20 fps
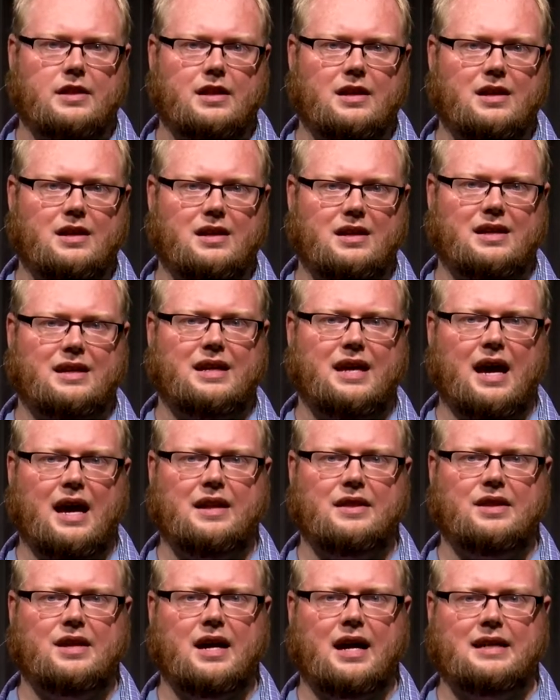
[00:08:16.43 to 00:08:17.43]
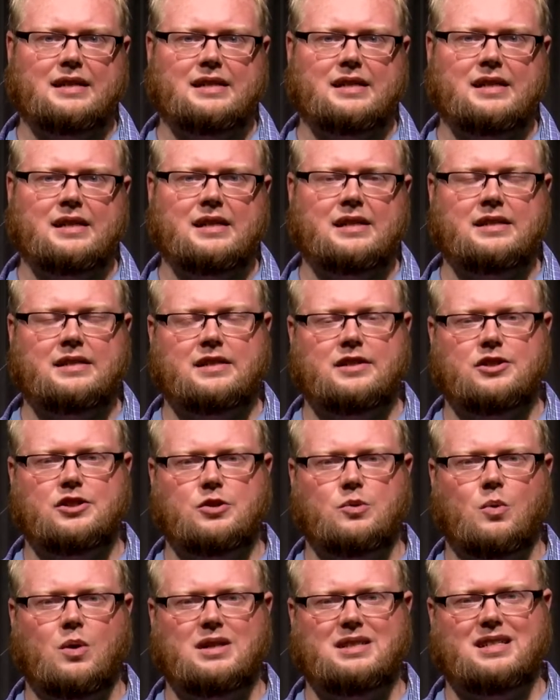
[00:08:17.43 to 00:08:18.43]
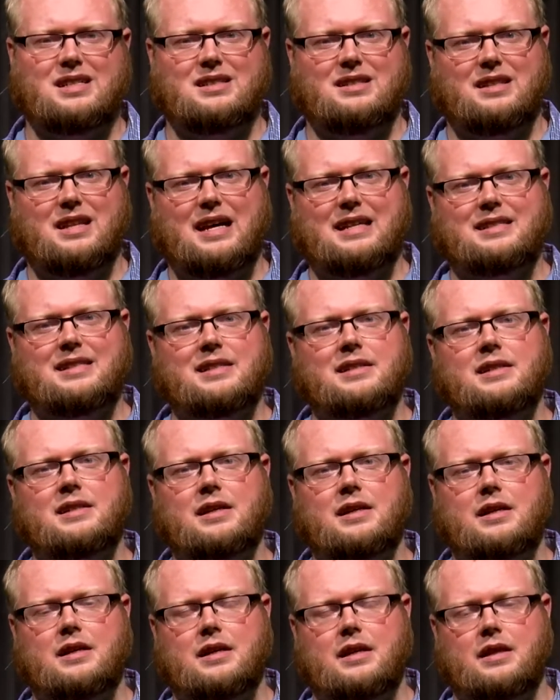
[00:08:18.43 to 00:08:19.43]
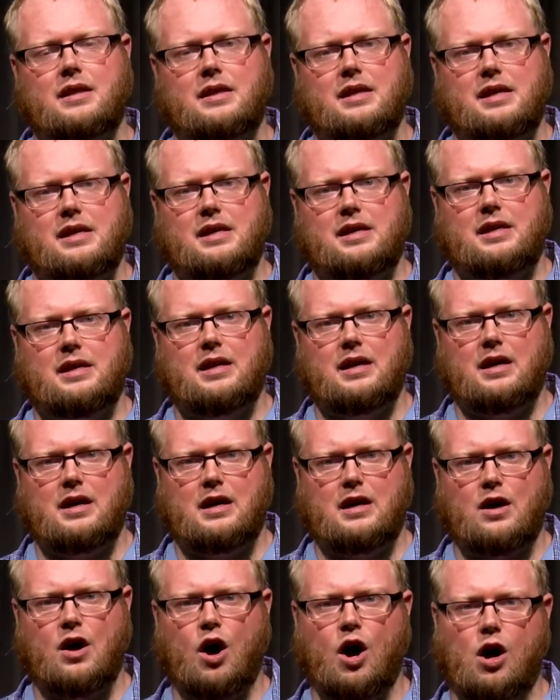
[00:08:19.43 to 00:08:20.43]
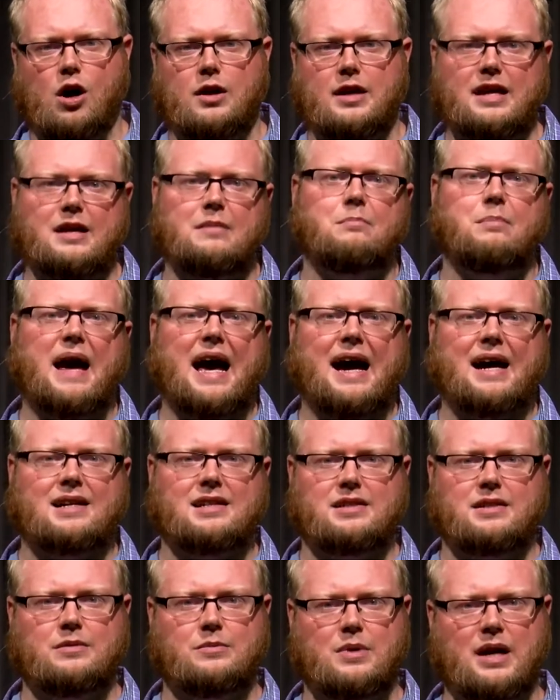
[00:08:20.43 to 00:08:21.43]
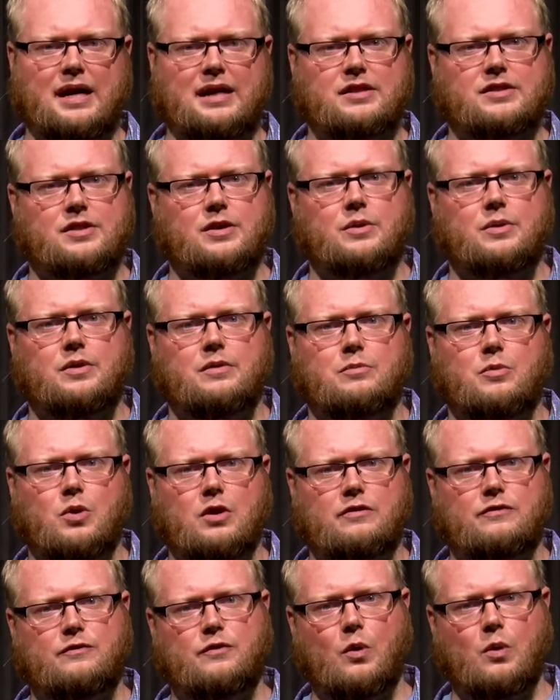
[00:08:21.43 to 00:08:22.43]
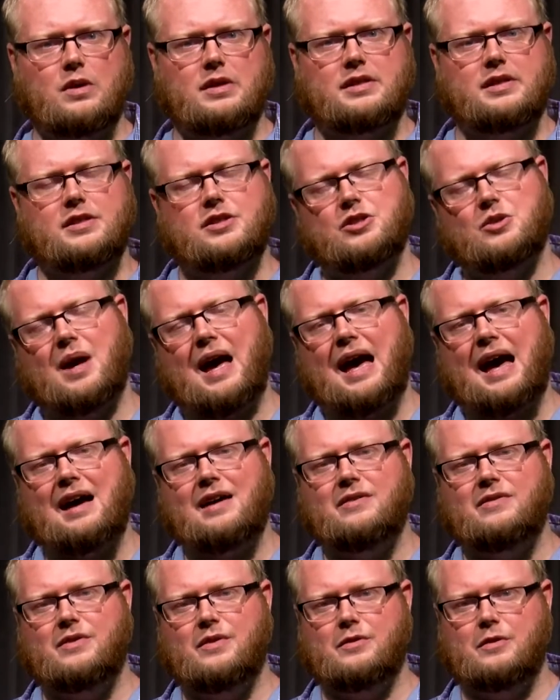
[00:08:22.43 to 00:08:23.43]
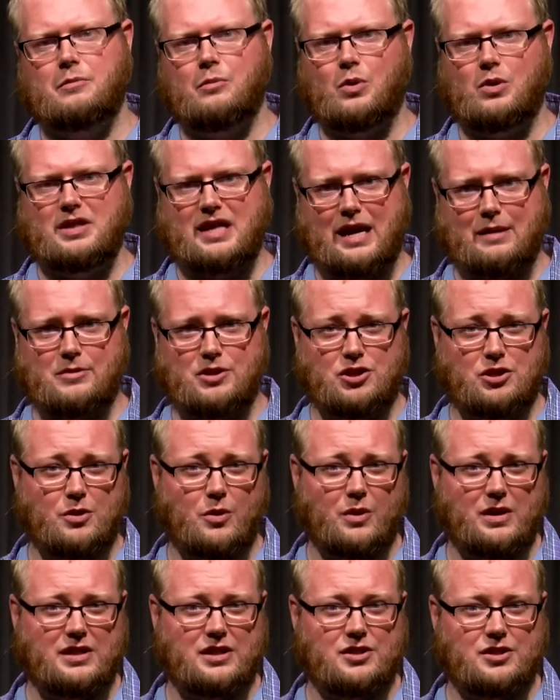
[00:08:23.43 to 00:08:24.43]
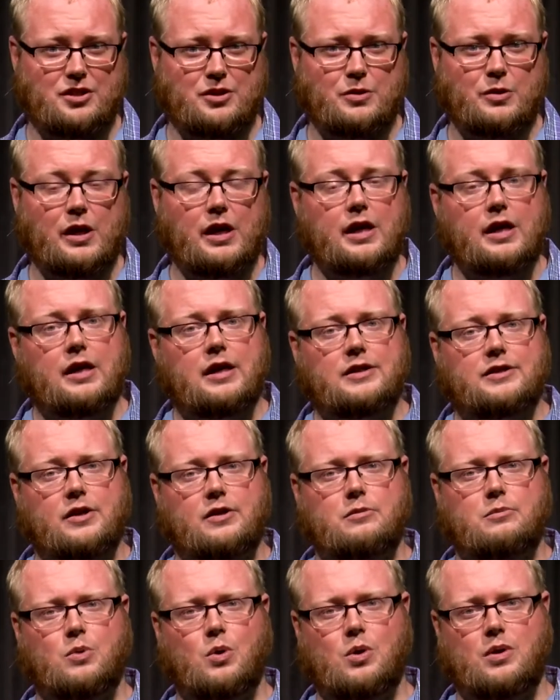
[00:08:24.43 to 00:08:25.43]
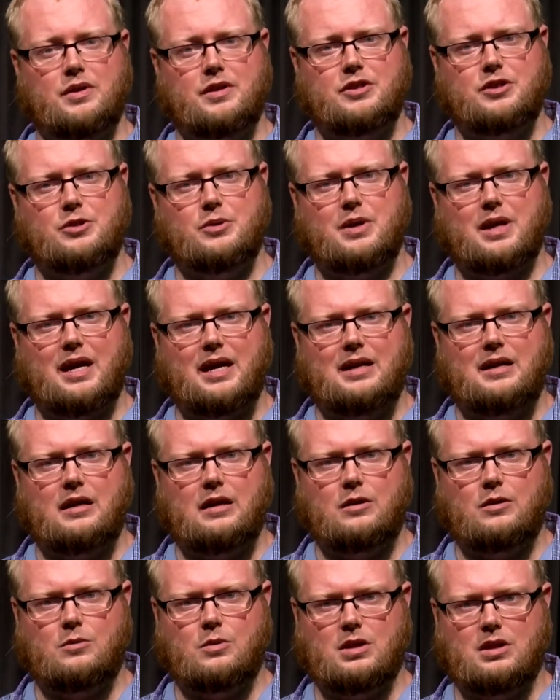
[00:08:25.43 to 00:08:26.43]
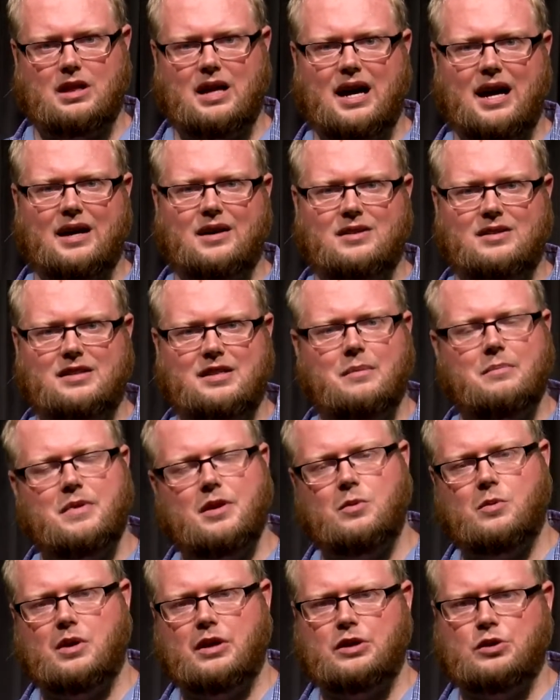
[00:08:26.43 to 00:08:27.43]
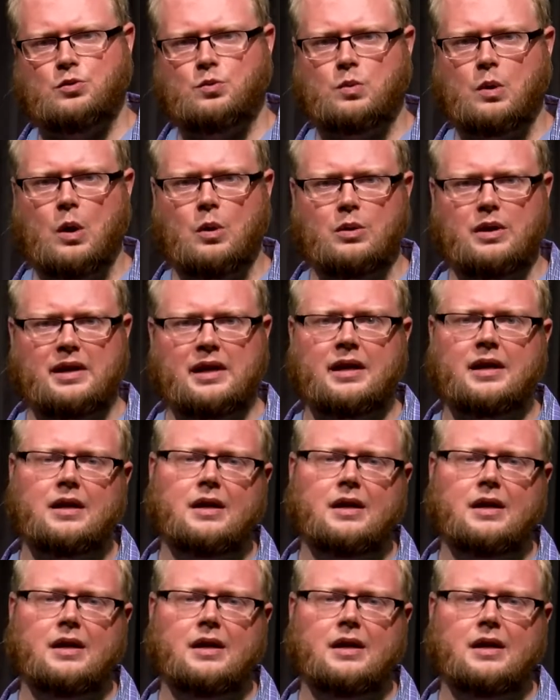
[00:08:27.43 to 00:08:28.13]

Again, the idea is that you want to lessen the hard impact, right? So the more force that you have, the more damage you're going to do. So the more that you can rely on something where you're rolling,